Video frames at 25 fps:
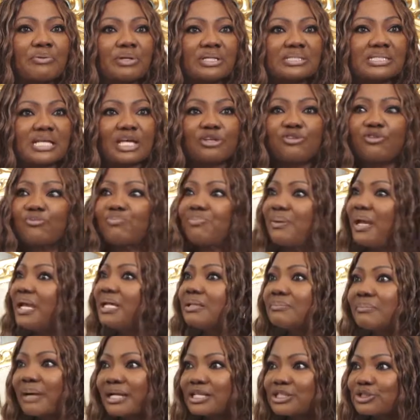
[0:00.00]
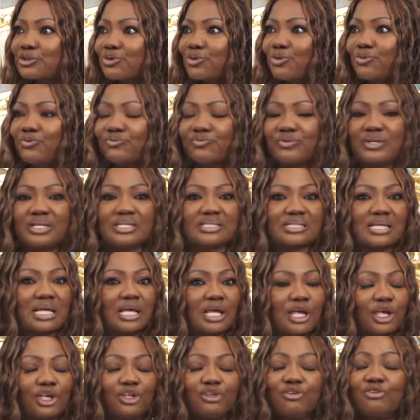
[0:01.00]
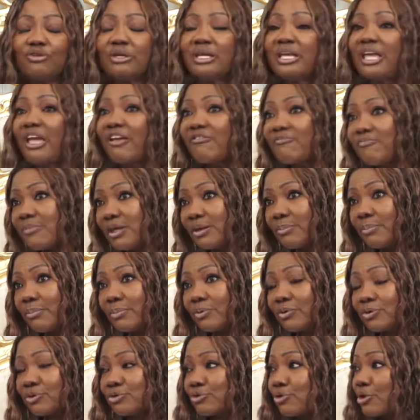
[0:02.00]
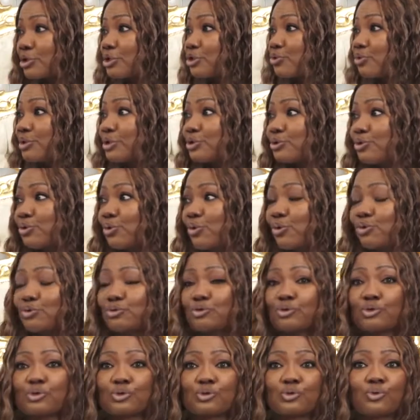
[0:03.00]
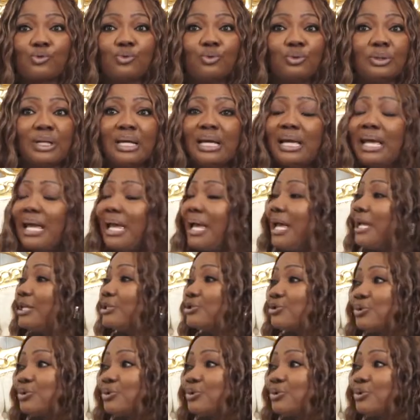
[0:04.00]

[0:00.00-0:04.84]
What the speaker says: Rita, you paid my school fees, you gave me groceries to go to school, and